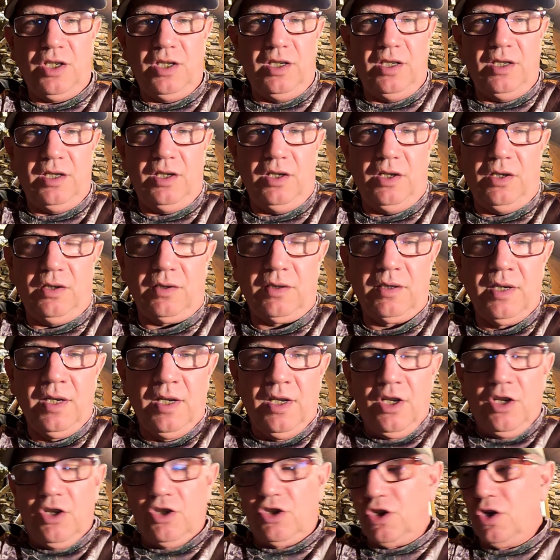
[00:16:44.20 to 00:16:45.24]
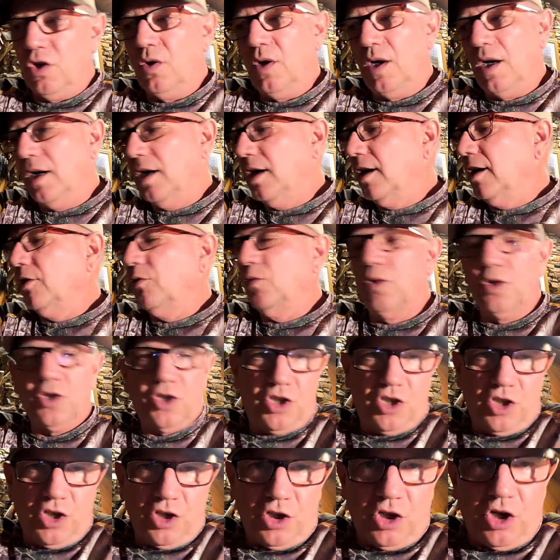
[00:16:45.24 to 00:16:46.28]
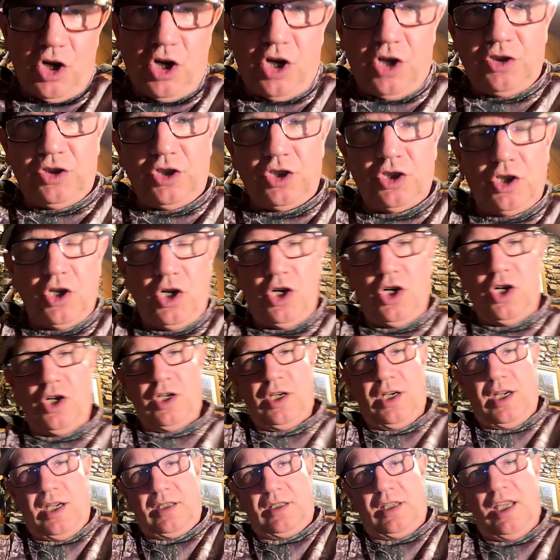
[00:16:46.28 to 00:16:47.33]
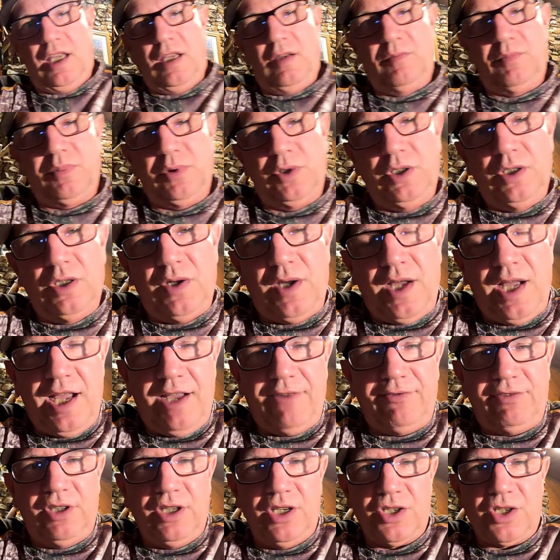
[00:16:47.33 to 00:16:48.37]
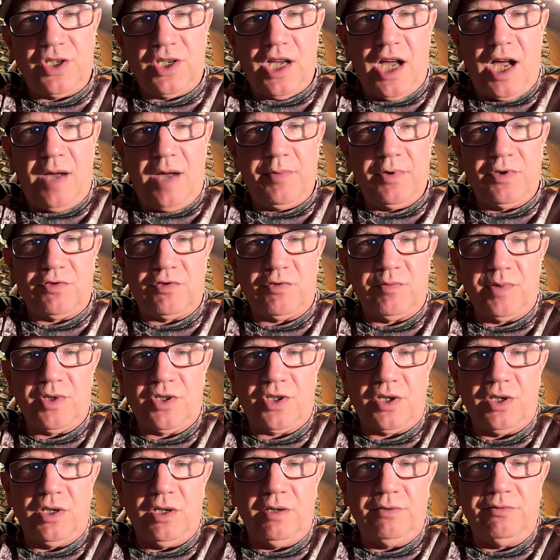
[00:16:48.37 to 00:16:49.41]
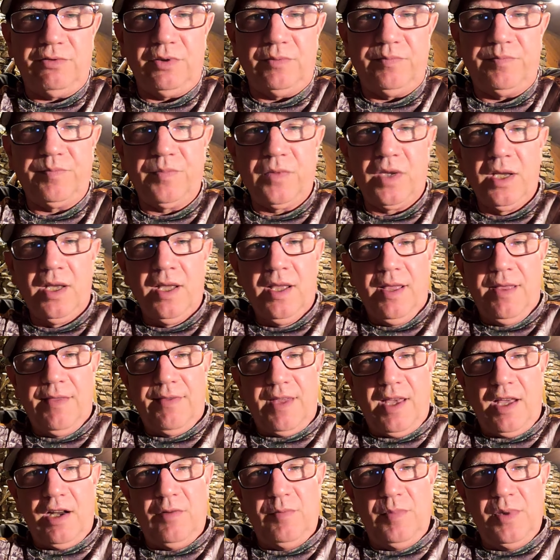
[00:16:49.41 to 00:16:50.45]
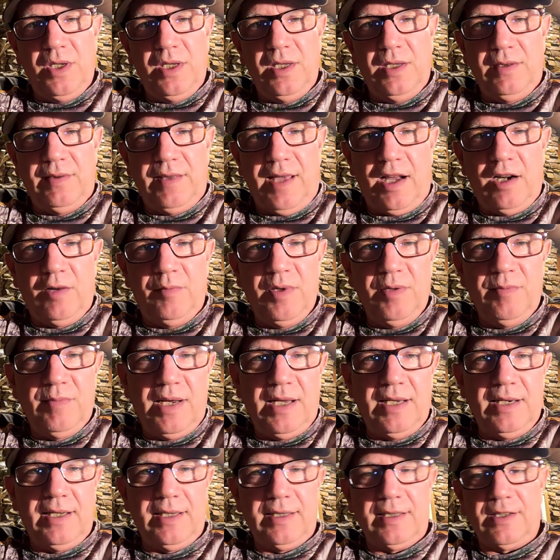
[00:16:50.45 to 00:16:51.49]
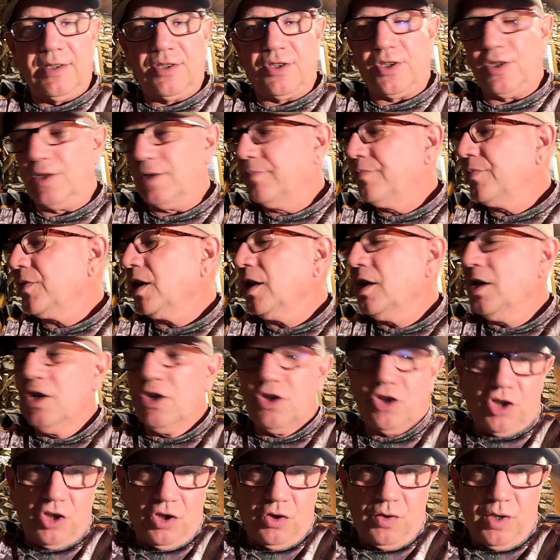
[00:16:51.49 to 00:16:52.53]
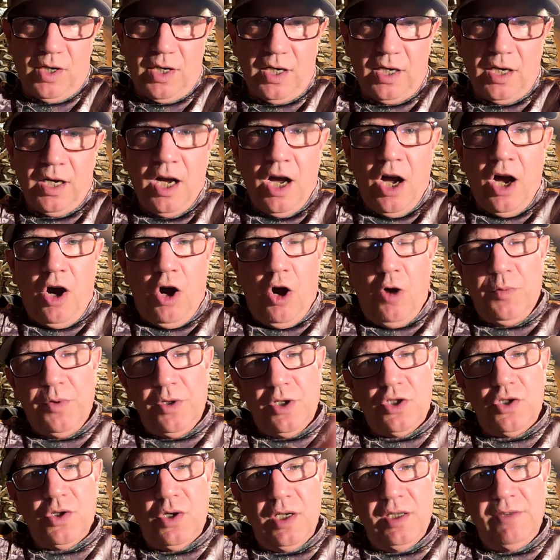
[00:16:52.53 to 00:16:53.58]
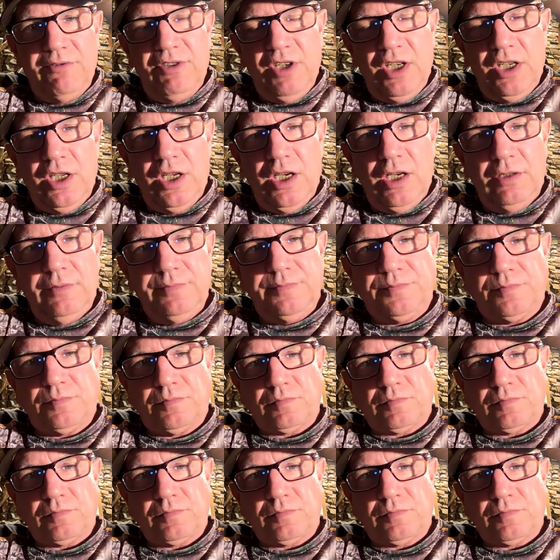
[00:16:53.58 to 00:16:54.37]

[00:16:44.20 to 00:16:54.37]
in here. So once they're gone, they're gone. I'll keep, you know, half a dozen copies for myself, and that'll be my legacy. So hope you enjoyed the video.